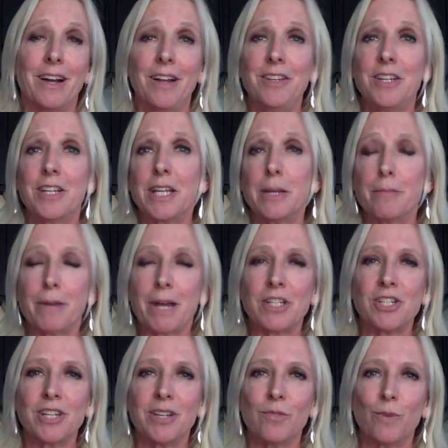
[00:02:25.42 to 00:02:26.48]
And you can
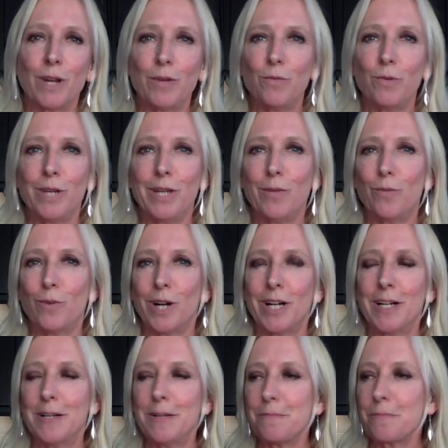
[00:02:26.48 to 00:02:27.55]
imagine when we
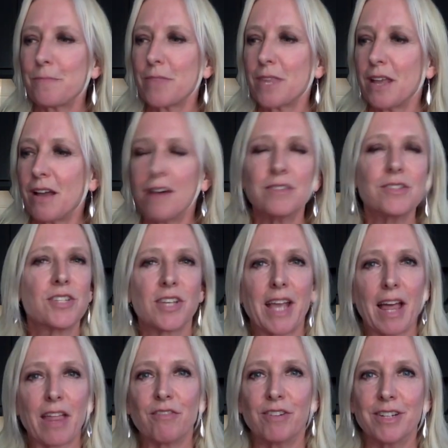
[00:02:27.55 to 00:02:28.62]
were
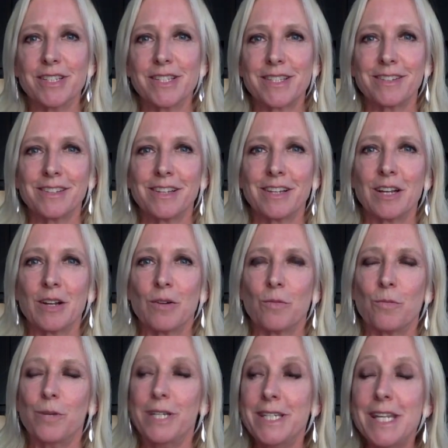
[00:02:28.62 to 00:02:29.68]
hunter-gatherers,
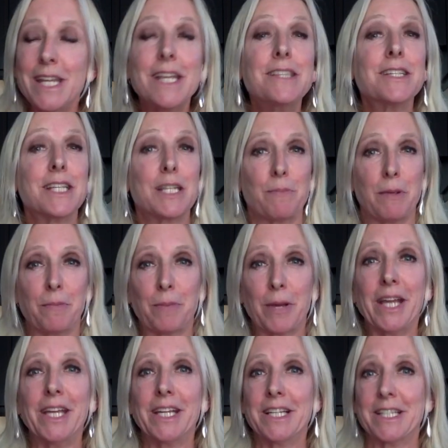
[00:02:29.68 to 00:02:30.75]
we needed to be
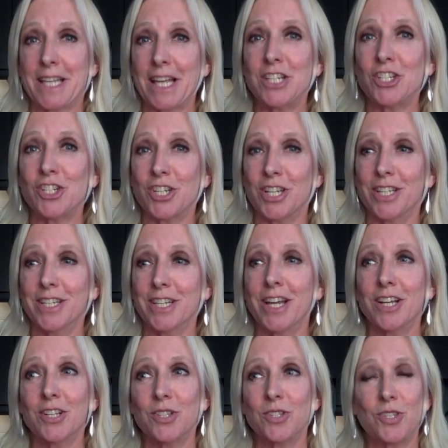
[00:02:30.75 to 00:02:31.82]
paying attention
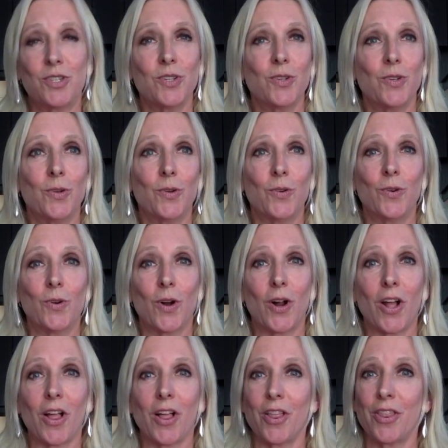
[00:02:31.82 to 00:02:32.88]
to
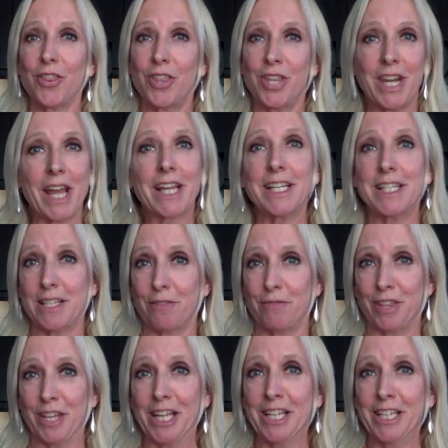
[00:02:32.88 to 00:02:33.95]
the negative
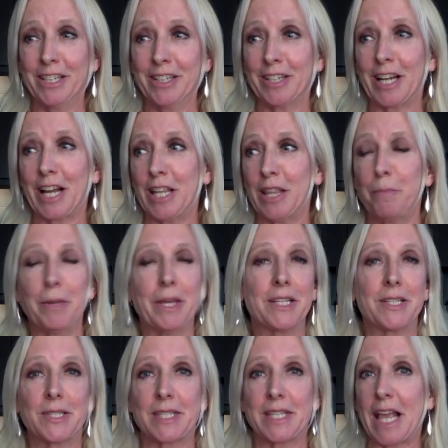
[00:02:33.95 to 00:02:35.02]
thing, like the
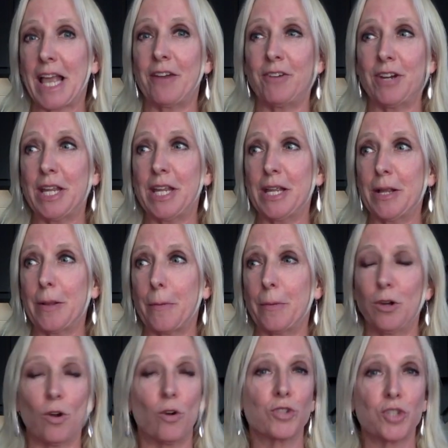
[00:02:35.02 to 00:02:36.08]
big, scary,
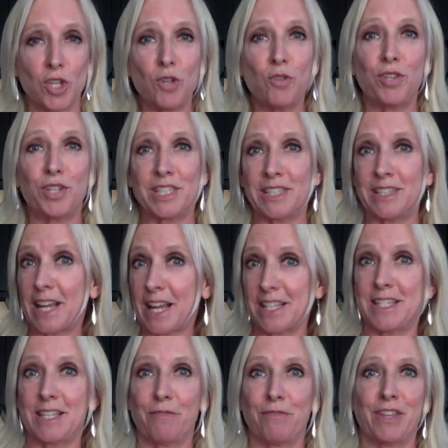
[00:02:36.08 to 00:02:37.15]
long-toothed
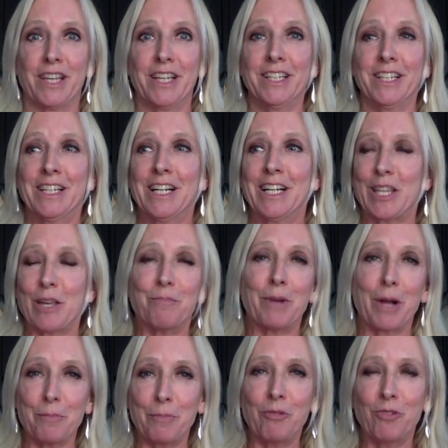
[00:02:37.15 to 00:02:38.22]
negative thing that
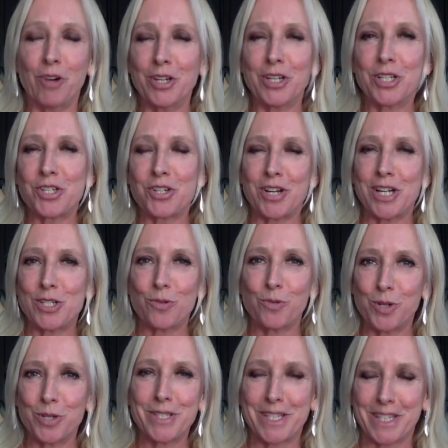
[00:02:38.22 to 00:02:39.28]
might be running straight
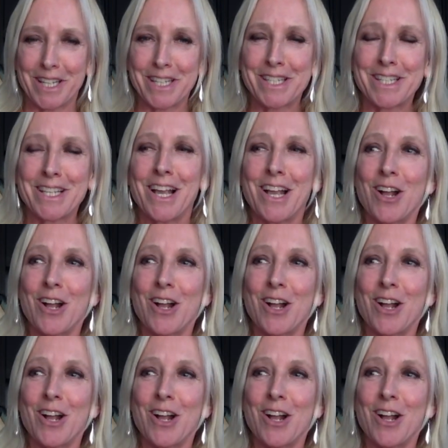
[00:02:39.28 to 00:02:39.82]
towards us,